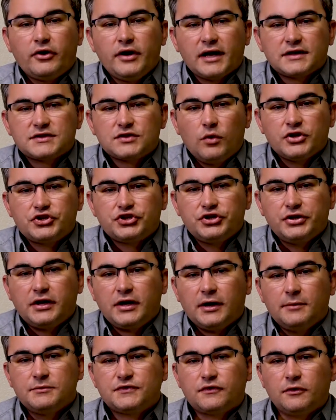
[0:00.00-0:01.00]
our next
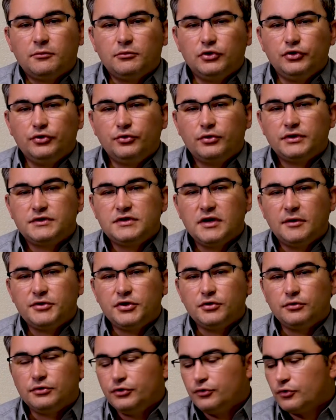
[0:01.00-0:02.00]
question comes from Luke
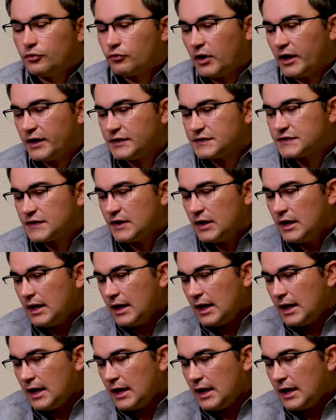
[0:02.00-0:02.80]
W. Luke writes,